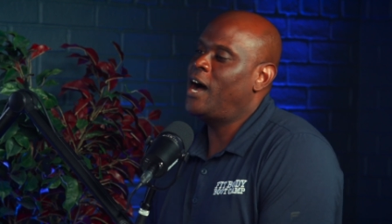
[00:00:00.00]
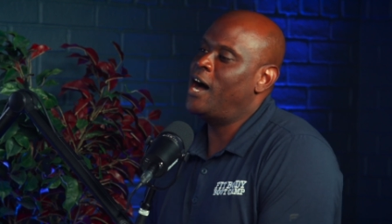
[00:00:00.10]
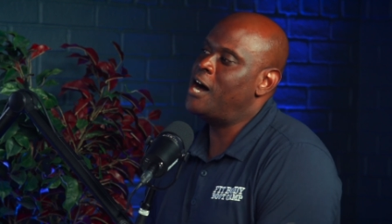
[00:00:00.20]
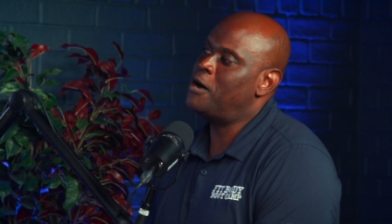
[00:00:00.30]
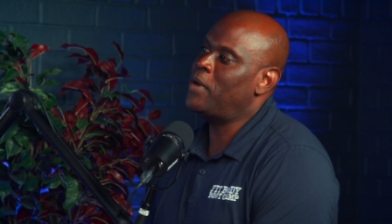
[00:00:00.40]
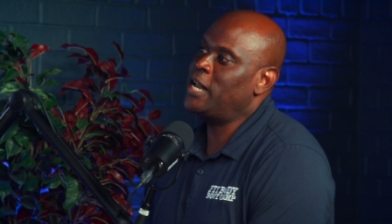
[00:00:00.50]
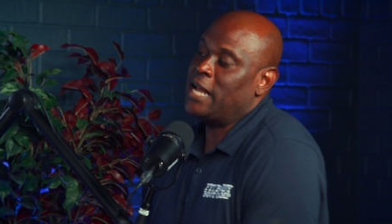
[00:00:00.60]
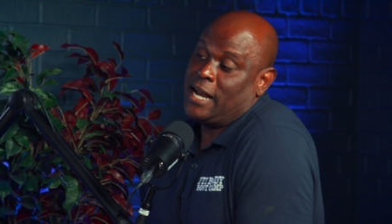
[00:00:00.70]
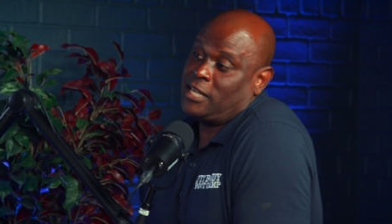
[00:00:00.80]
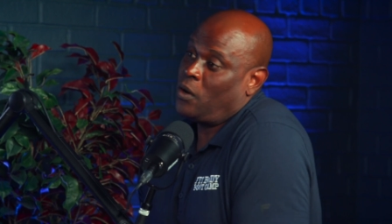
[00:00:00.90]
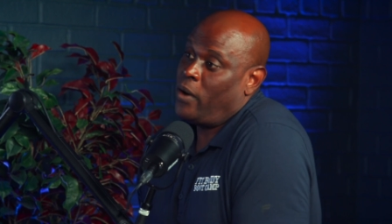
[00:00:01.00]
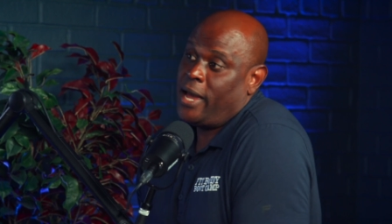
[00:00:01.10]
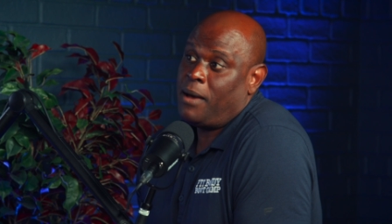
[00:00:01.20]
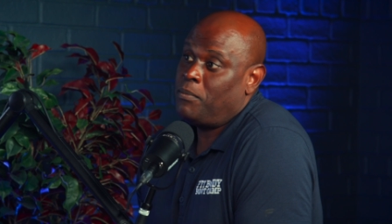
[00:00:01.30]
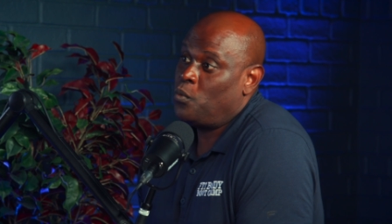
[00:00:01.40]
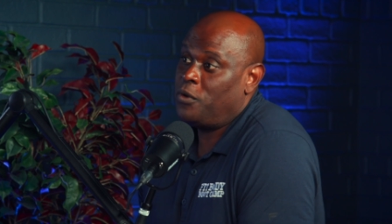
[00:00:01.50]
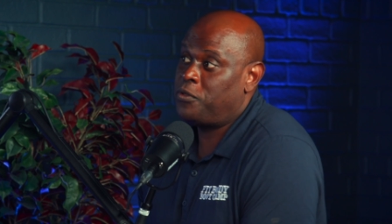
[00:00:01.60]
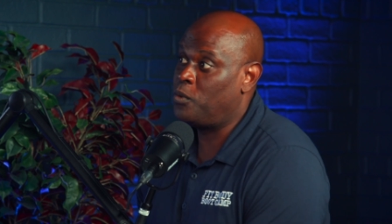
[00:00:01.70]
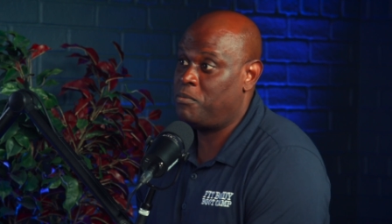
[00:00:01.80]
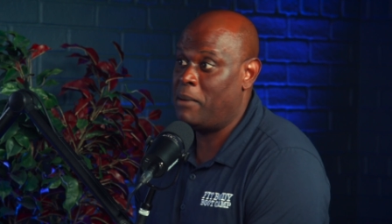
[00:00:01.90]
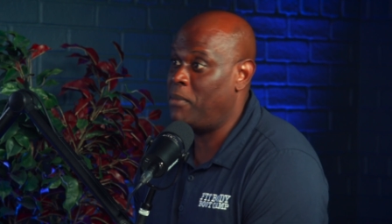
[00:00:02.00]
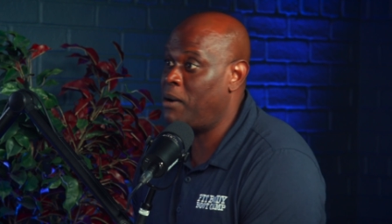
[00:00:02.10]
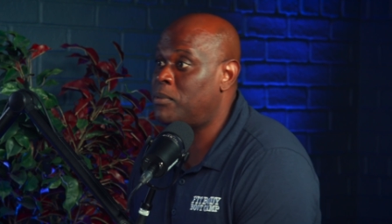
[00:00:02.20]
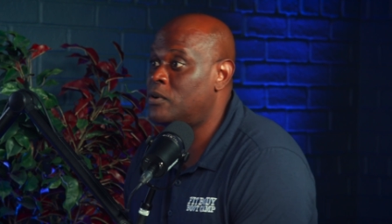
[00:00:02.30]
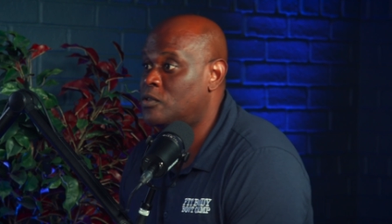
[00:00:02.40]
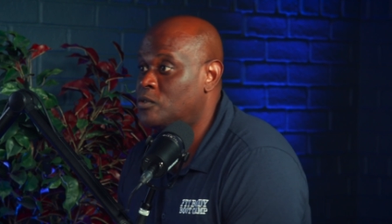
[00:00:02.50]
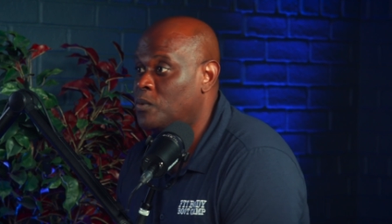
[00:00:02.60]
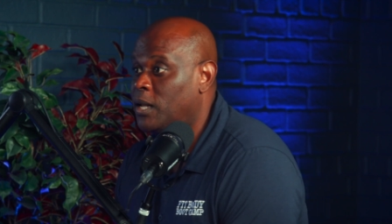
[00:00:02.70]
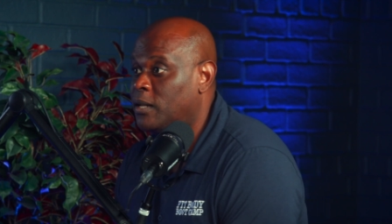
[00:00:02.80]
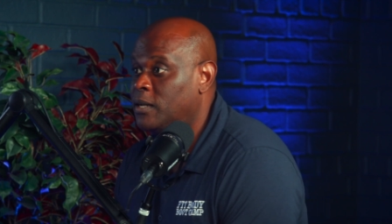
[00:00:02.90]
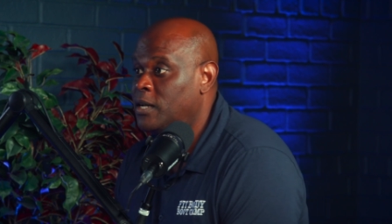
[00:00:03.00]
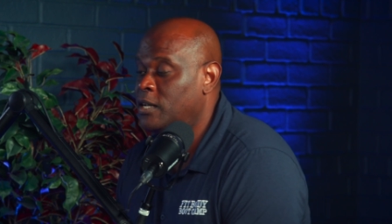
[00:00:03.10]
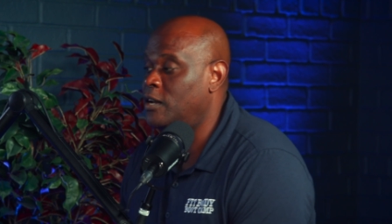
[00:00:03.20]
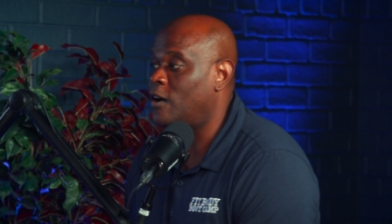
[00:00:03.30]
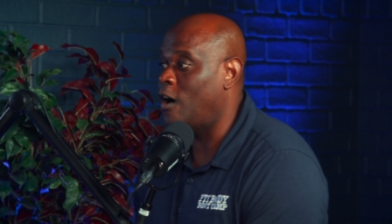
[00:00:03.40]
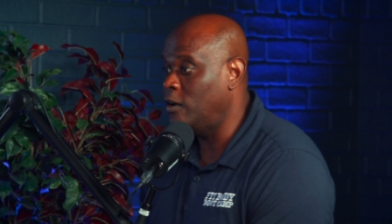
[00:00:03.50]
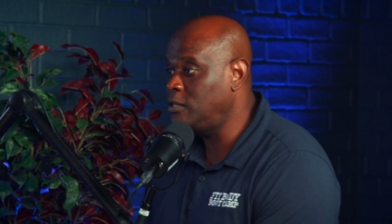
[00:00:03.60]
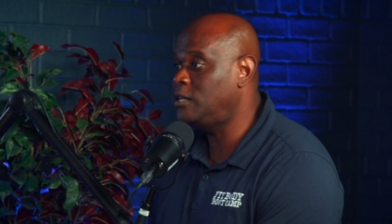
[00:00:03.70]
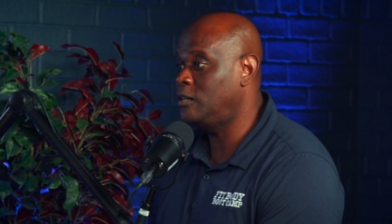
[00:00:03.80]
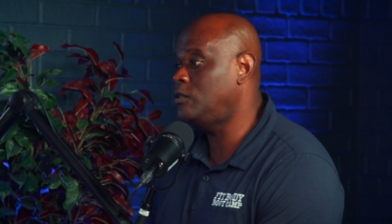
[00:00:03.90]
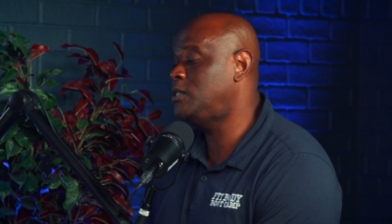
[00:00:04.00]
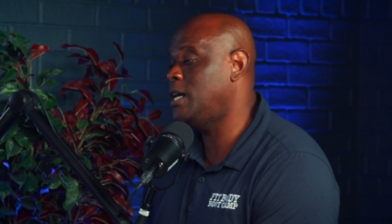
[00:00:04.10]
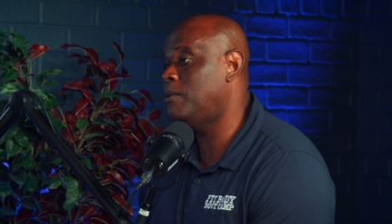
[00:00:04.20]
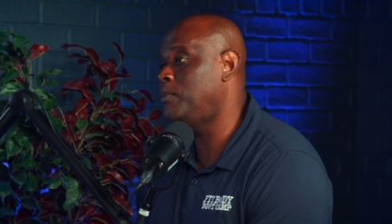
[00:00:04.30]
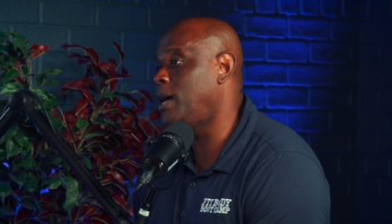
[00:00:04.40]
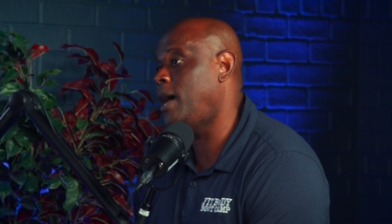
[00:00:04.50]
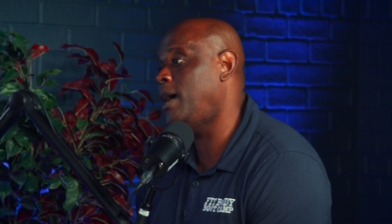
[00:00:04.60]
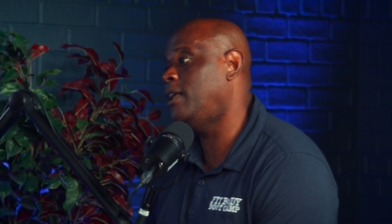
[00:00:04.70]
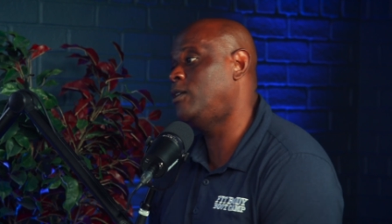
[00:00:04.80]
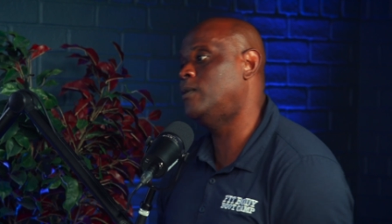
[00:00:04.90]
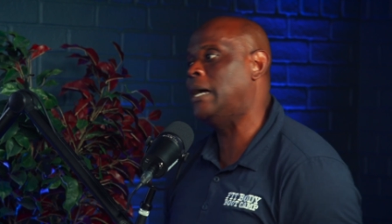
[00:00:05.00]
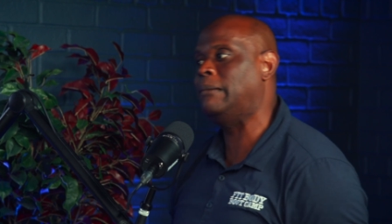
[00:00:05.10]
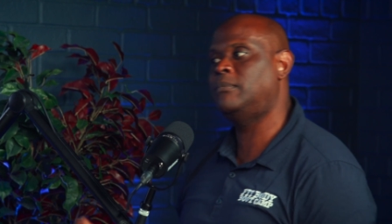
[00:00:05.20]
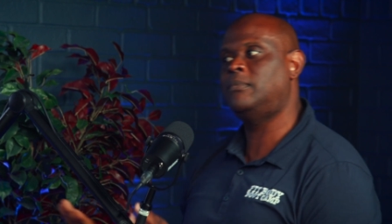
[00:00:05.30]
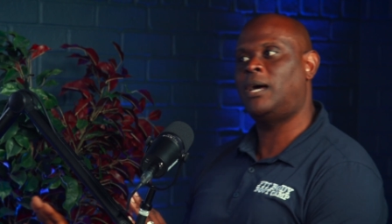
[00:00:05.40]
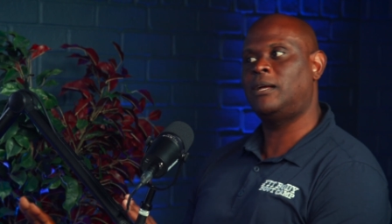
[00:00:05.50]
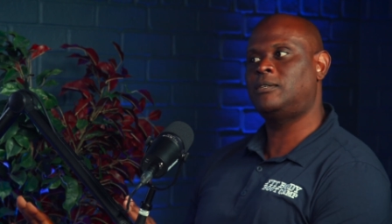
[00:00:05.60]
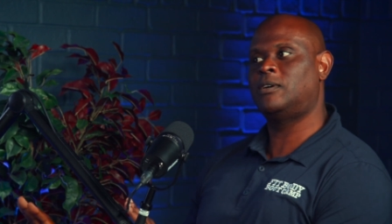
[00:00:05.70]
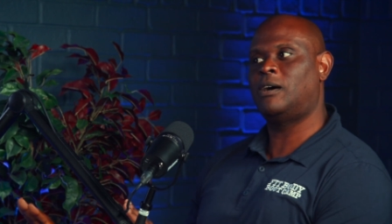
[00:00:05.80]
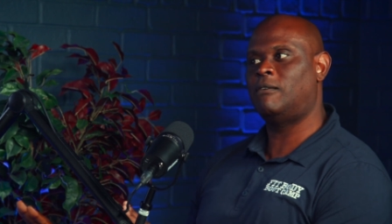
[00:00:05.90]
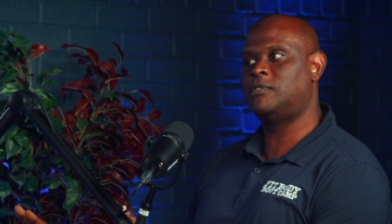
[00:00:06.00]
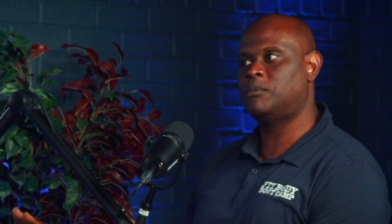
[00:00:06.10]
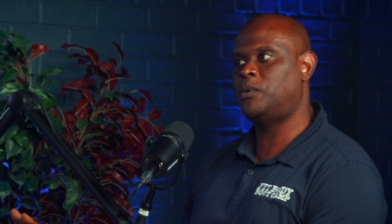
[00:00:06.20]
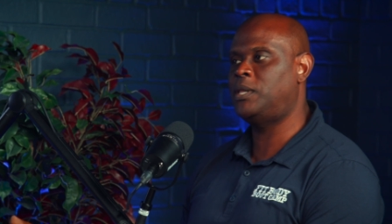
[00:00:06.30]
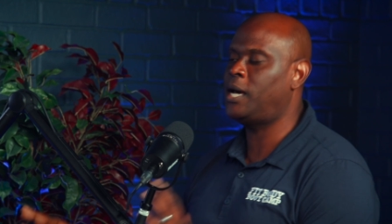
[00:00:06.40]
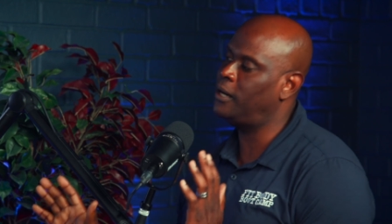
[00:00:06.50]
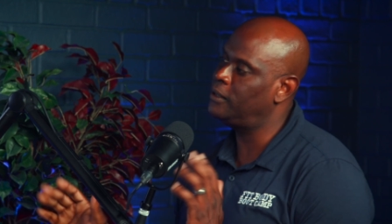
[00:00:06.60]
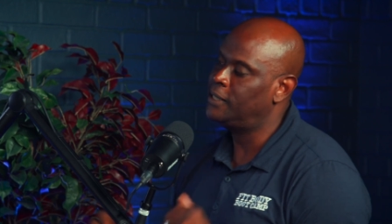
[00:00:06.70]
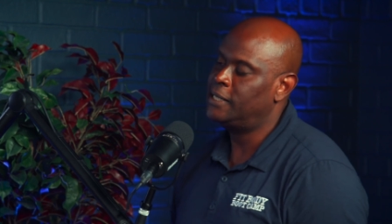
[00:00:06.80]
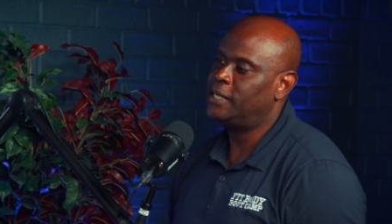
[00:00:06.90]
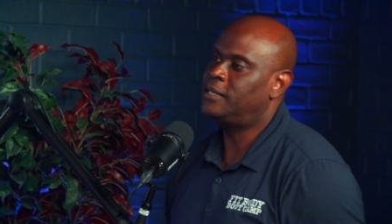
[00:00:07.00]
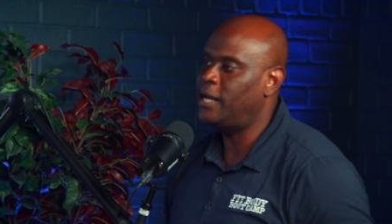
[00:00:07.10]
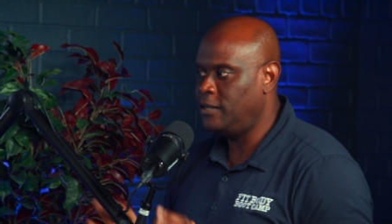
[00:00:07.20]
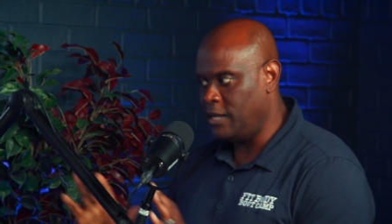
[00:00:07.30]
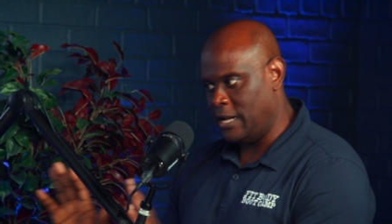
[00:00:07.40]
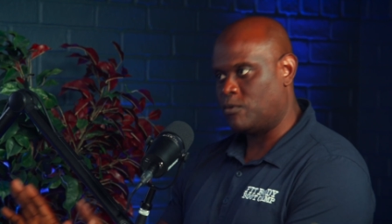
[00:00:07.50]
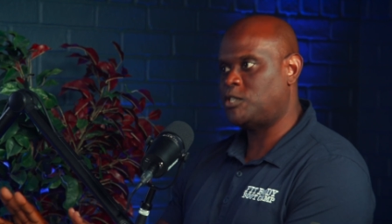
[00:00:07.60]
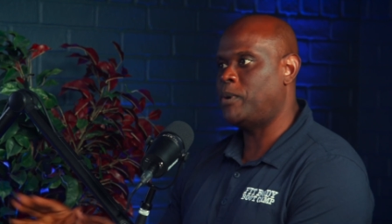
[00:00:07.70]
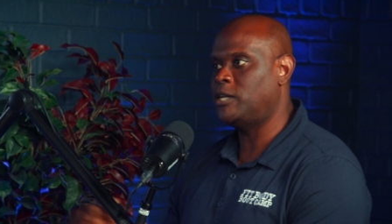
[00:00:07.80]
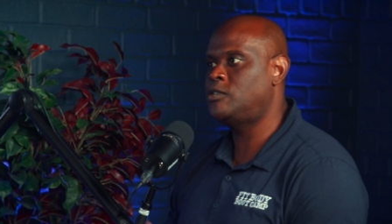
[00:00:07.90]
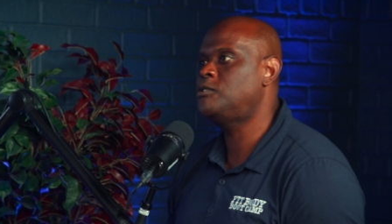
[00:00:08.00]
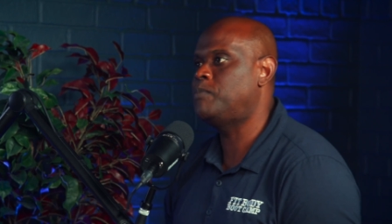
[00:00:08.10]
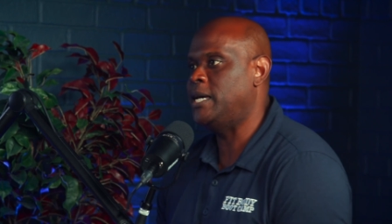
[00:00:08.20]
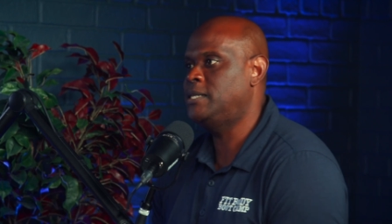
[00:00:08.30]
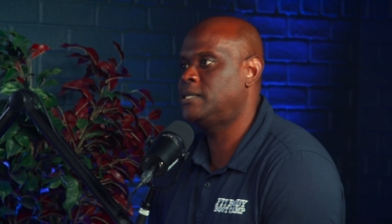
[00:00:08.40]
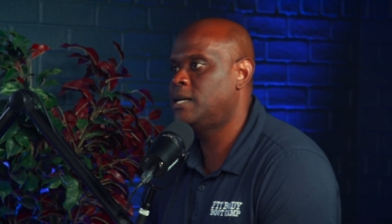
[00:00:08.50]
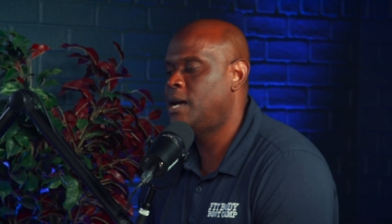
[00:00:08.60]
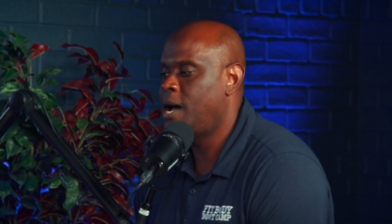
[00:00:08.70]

Um, and and that's how I am with with my members as well. You know, until you tell me, hey, dude, I'm not too comfortable with that, then you know, I'll respect your space.